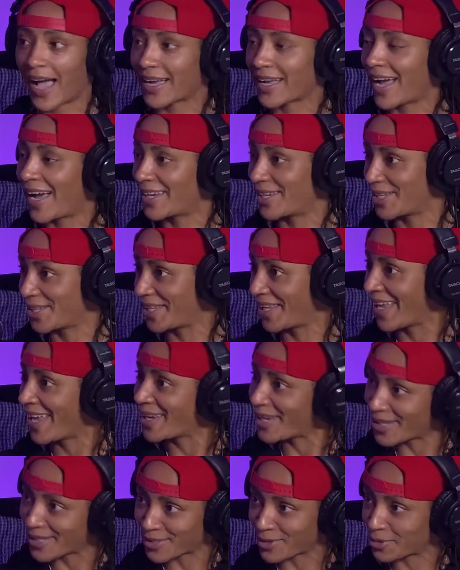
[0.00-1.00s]
I gotta
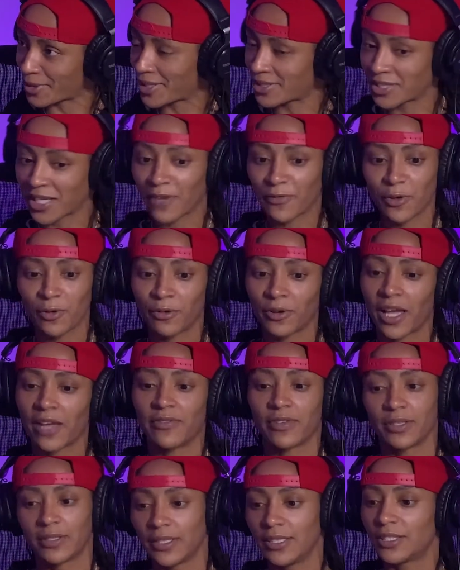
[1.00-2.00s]
get it. So they say if you don't
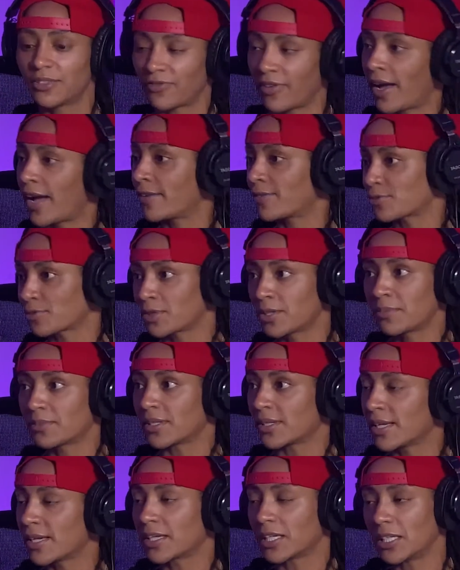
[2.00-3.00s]
have at least 5 streams
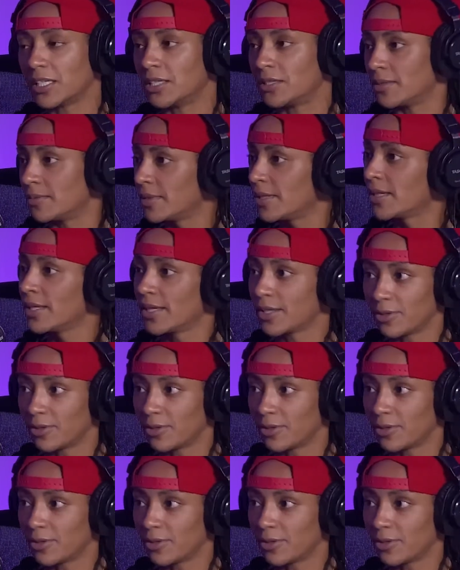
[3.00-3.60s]
of income,